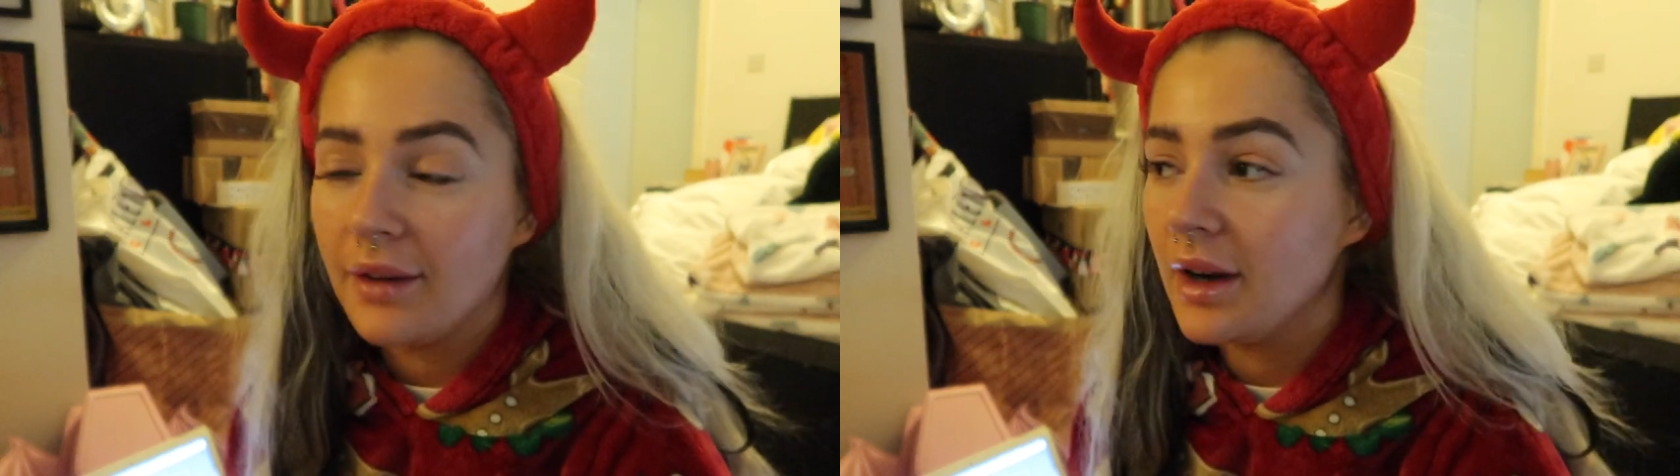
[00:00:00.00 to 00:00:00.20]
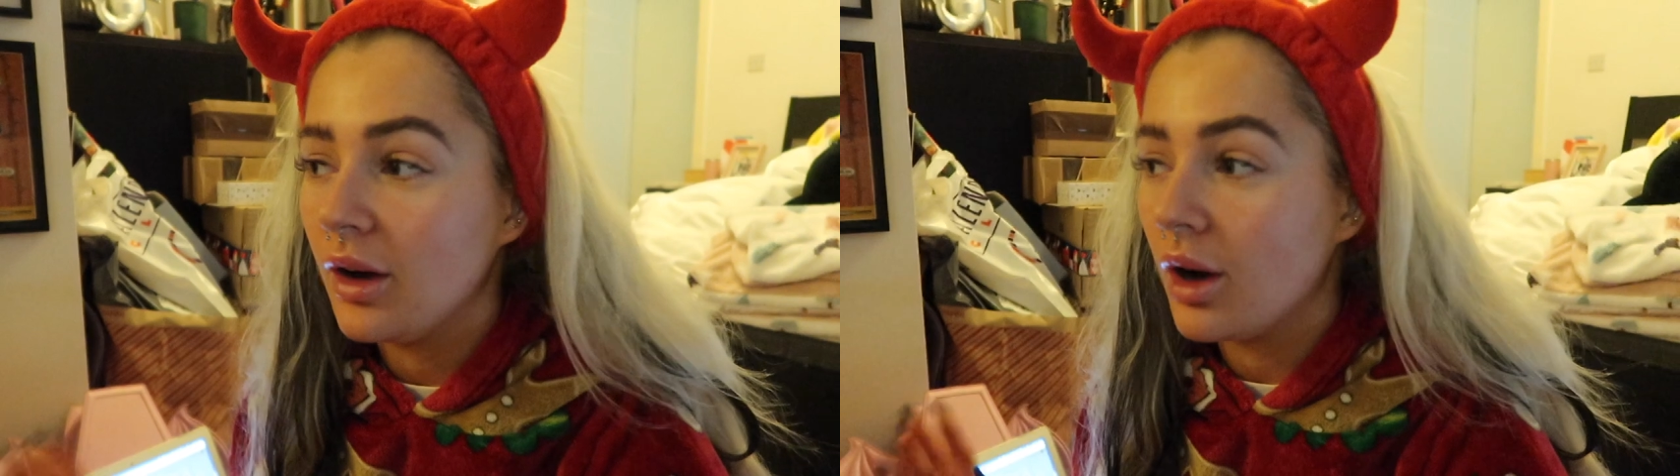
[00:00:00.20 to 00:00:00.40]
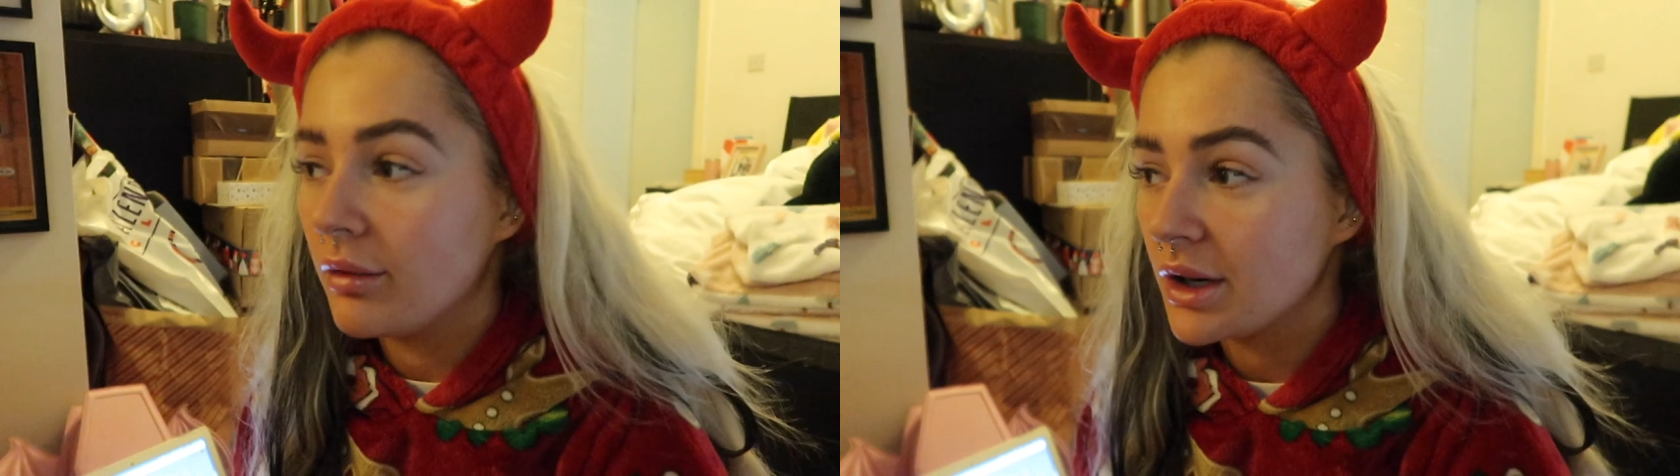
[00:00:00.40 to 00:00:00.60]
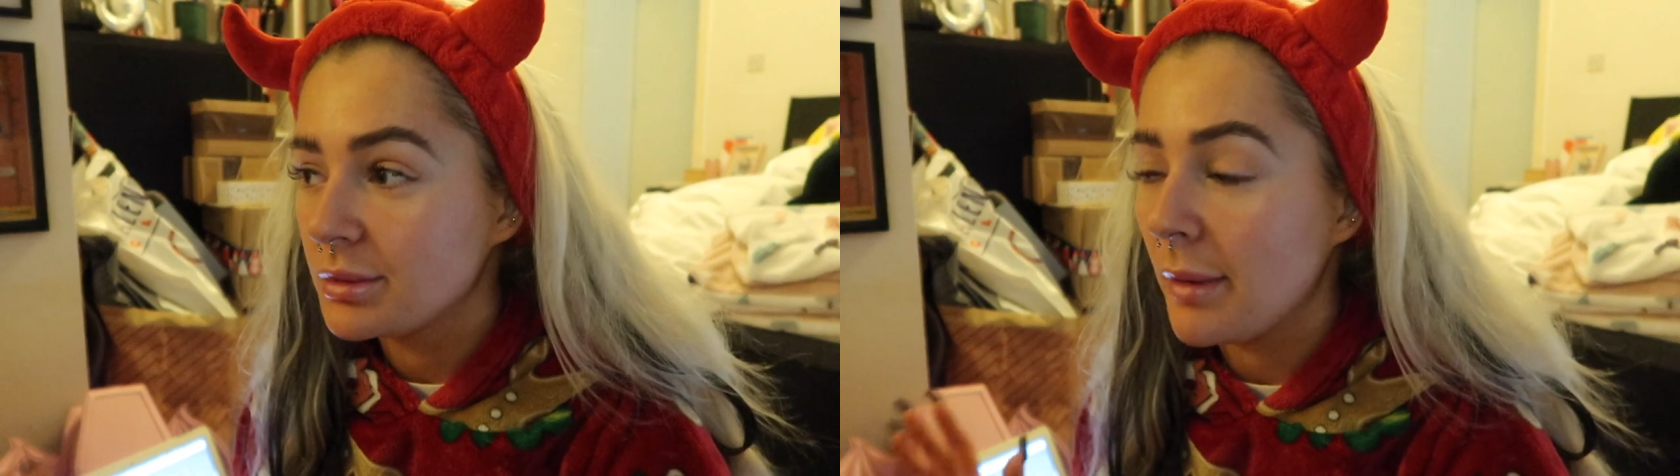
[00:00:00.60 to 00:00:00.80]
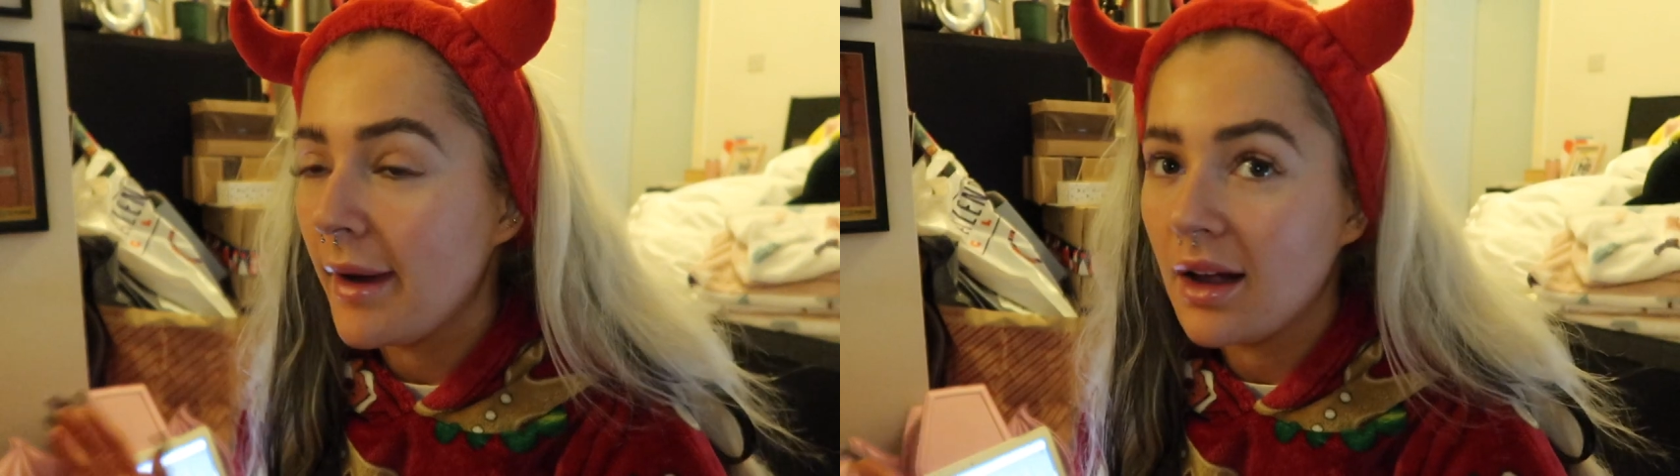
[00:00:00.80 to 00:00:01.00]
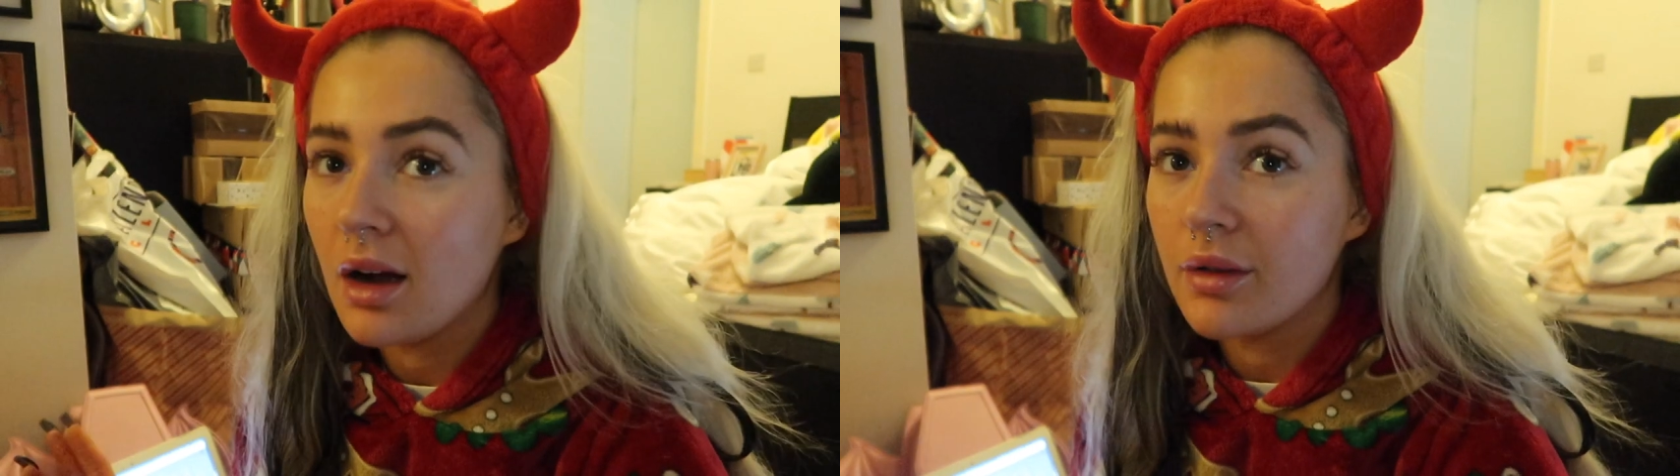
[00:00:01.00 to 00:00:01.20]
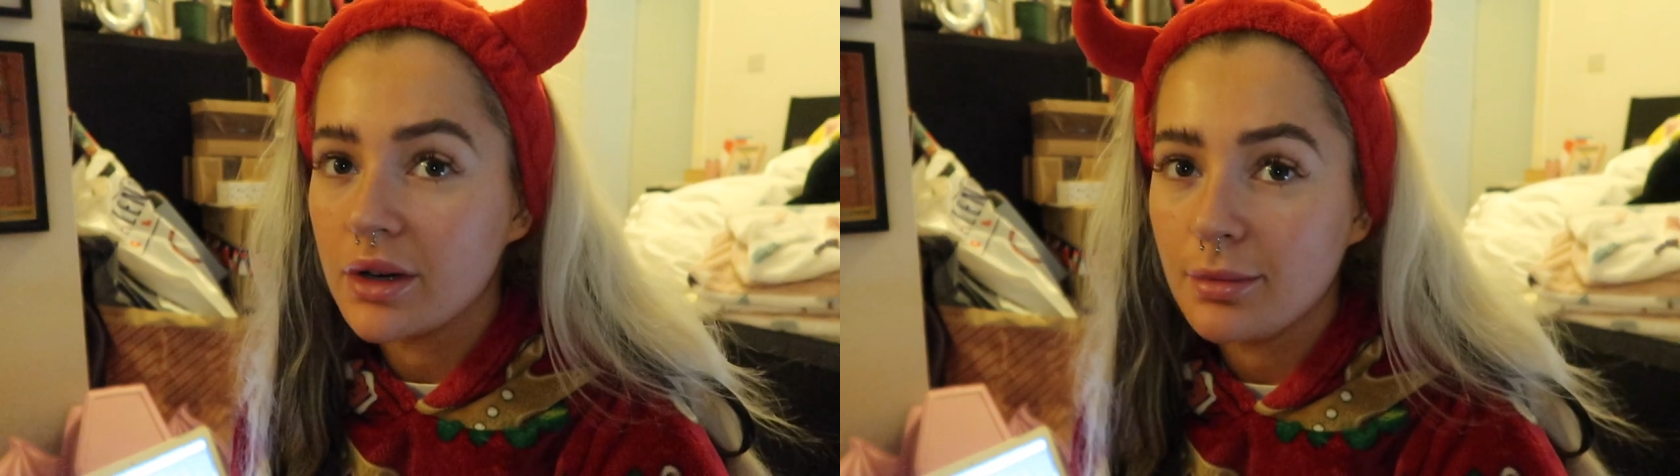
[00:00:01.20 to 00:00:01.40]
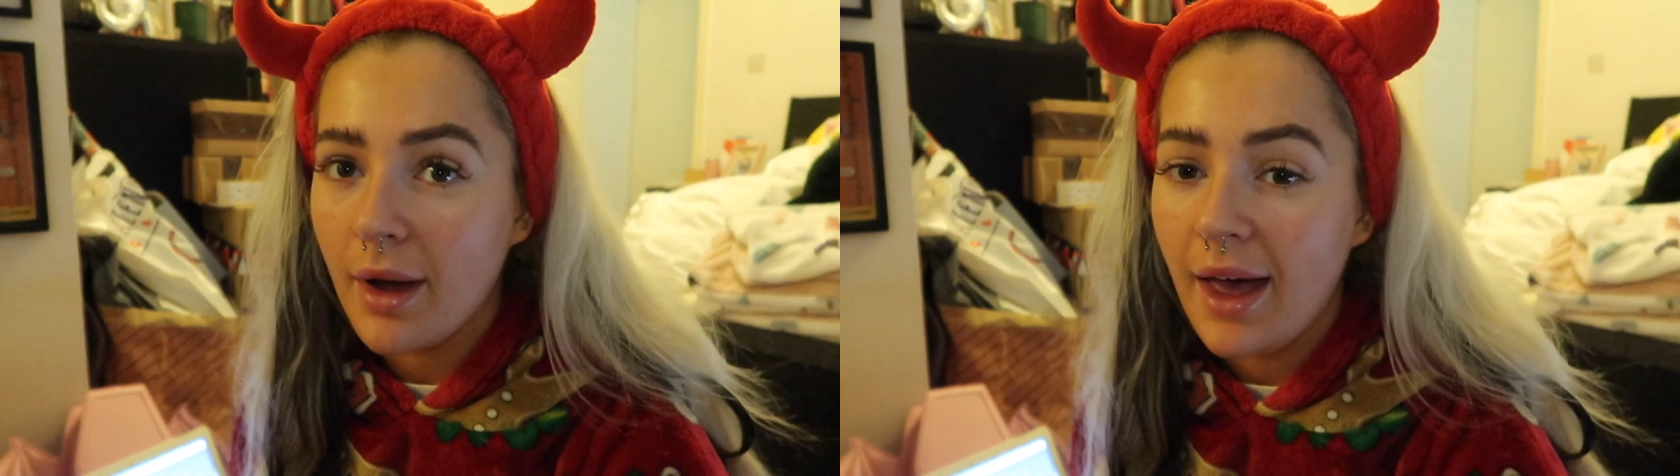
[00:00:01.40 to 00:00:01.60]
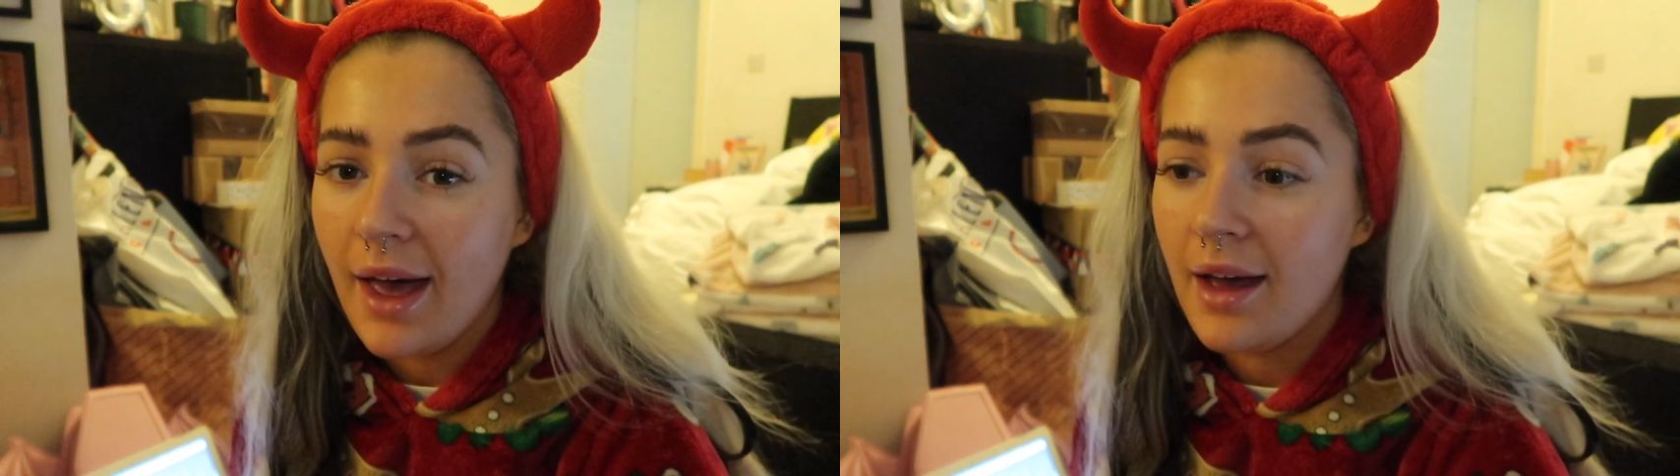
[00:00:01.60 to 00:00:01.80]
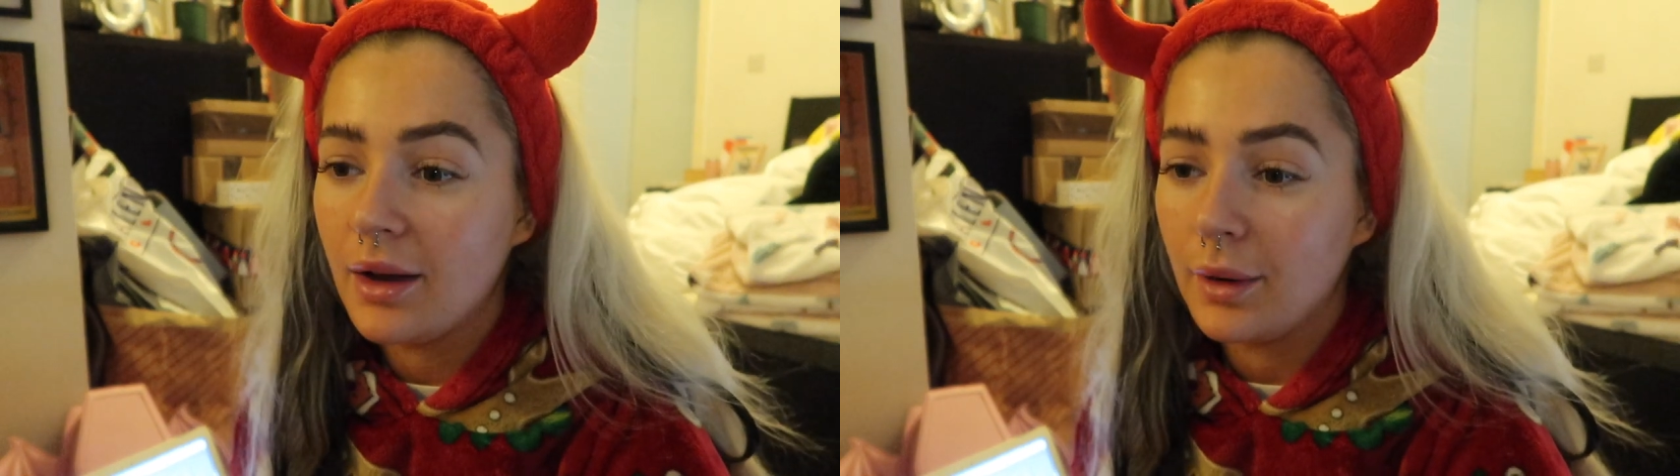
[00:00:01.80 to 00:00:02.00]
I've now got to rush my makeup, rush my
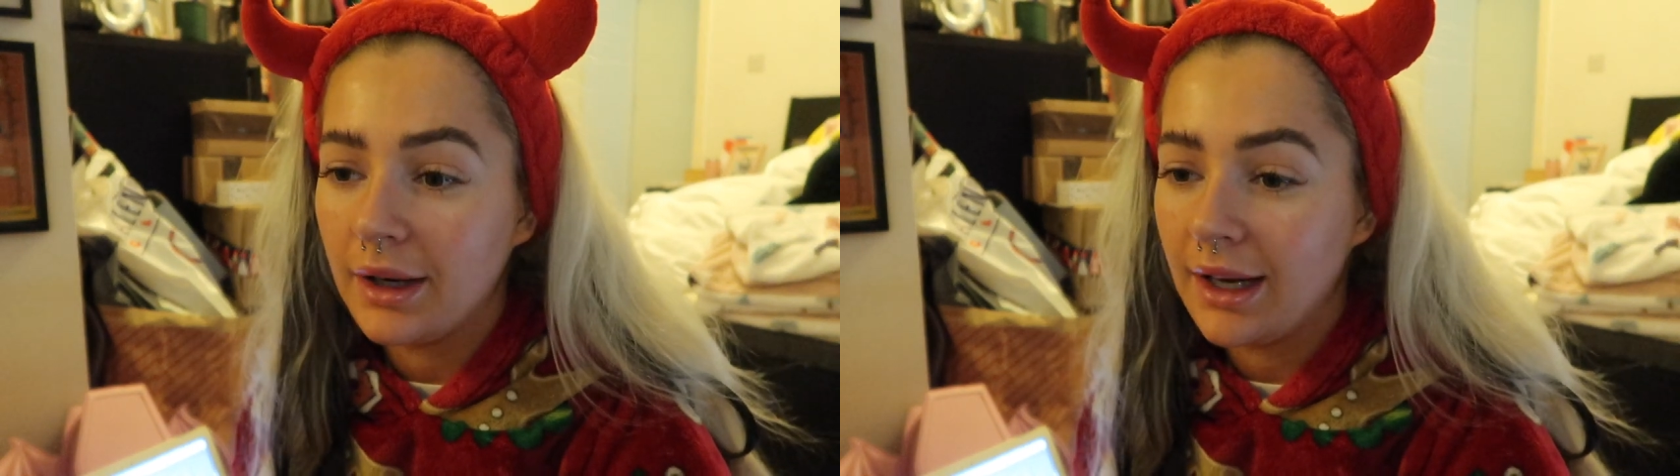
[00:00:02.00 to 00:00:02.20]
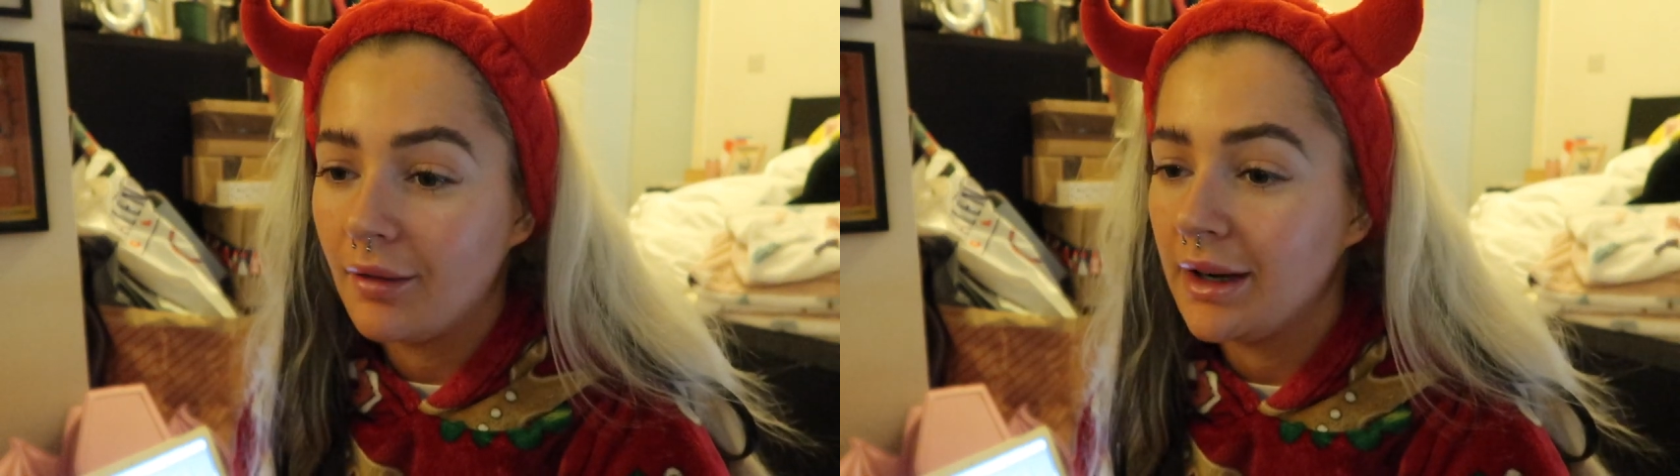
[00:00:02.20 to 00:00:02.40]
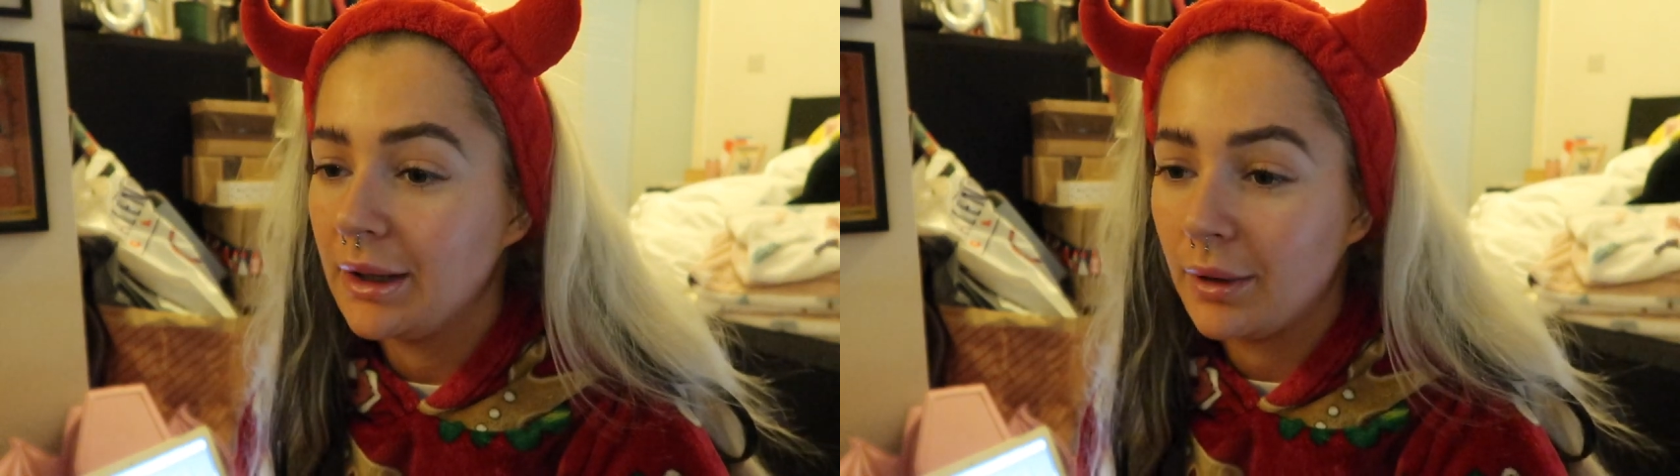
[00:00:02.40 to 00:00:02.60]
hair, quickly get ready,